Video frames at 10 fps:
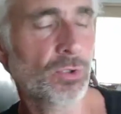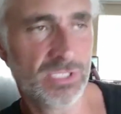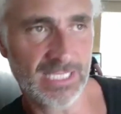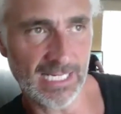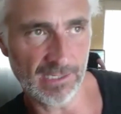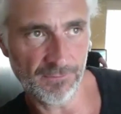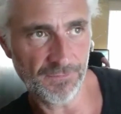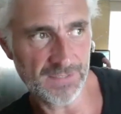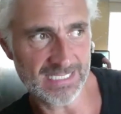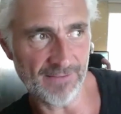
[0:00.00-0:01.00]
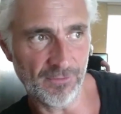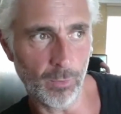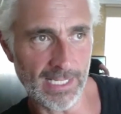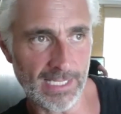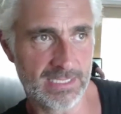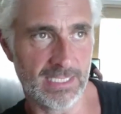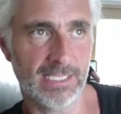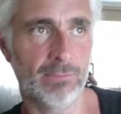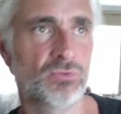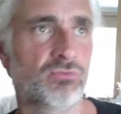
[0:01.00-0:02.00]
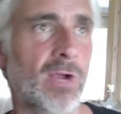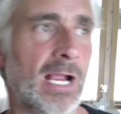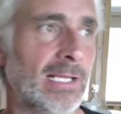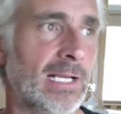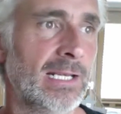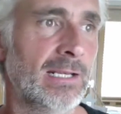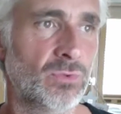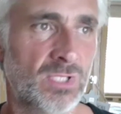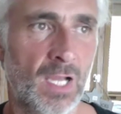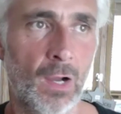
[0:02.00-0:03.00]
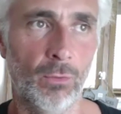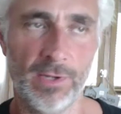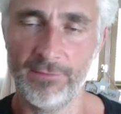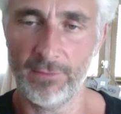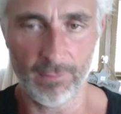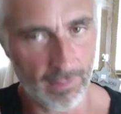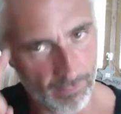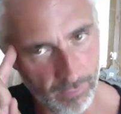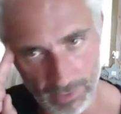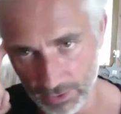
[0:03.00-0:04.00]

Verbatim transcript: got to stay in for seven weeks, and it was raining, and it was cold. Everyone would have.